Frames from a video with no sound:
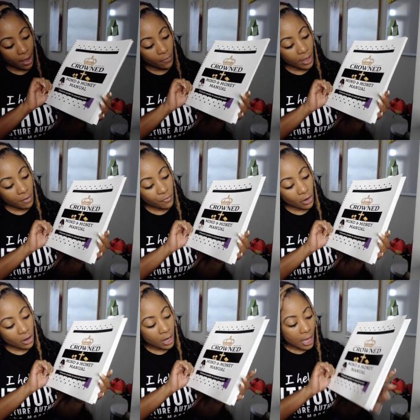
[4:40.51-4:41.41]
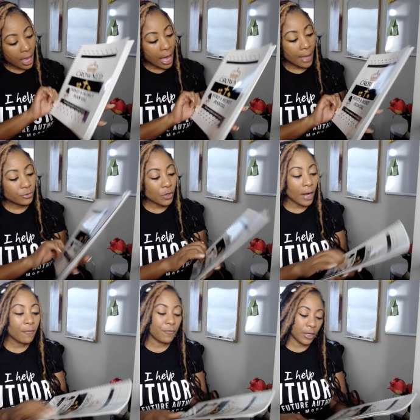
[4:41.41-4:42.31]
However, I'm
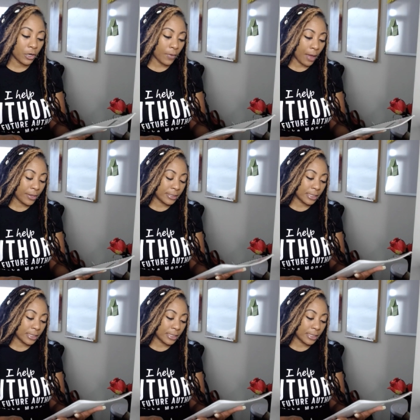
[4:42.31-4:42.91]
trying to figure out,